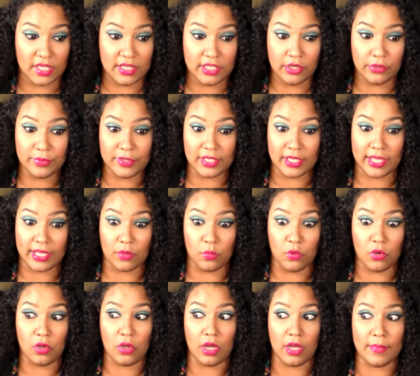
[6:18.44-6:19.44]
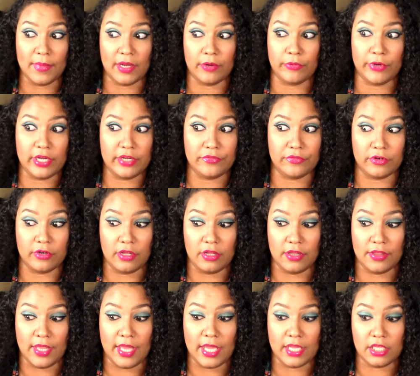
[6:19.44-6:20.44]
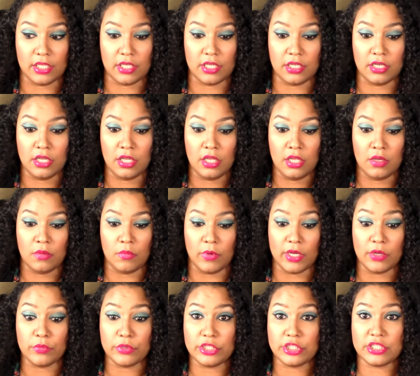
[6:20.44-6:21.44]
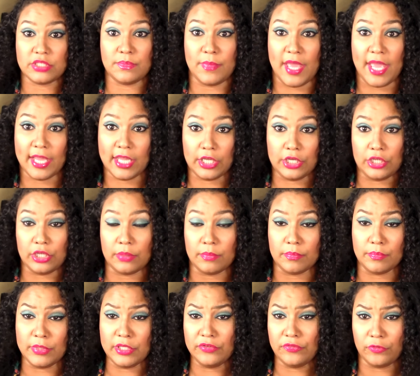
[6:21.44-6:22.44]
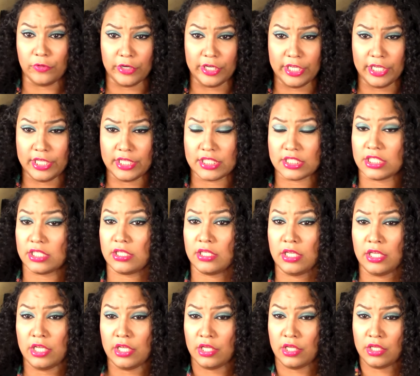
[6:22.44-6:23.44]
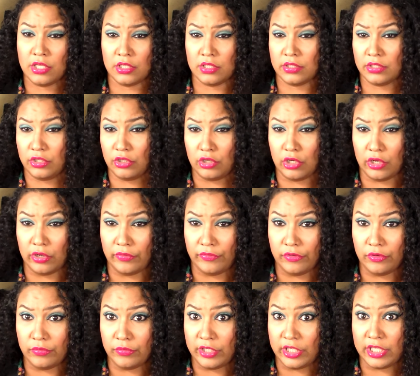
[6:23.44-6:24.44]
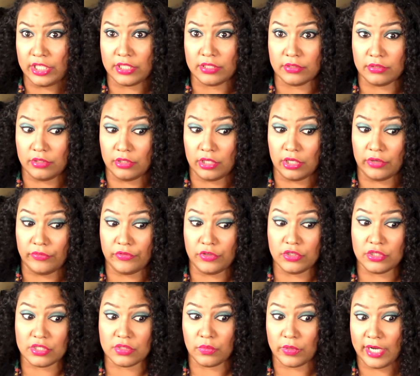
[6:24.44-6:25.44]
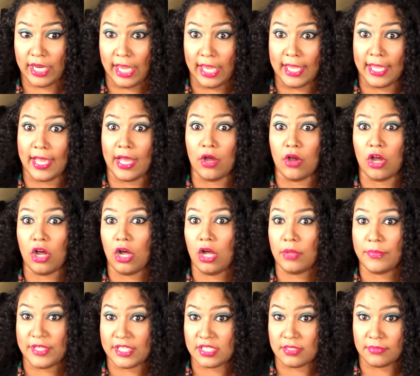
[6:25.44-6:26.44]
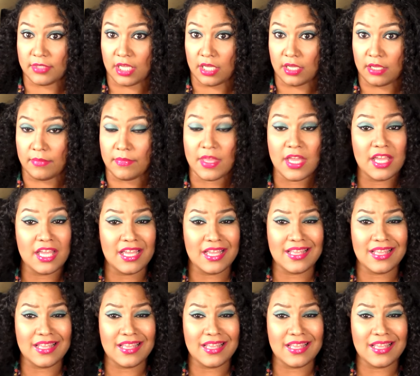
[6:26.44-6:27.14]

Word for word: And they'll be like, whoa, I'm not ready for all of that yet. Why don't we just back it up and be friends? And, you know, if you need, you know, if you just want to hang out, call me sometime.